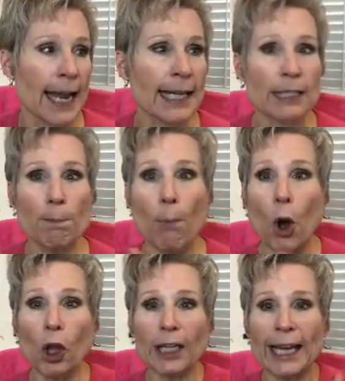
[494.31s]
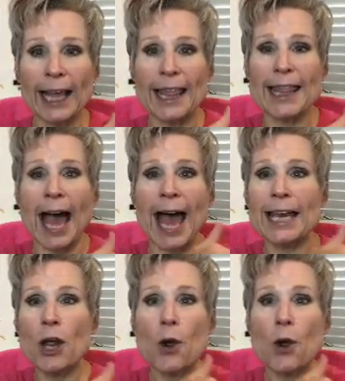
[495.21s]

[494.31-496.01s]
It's pulling that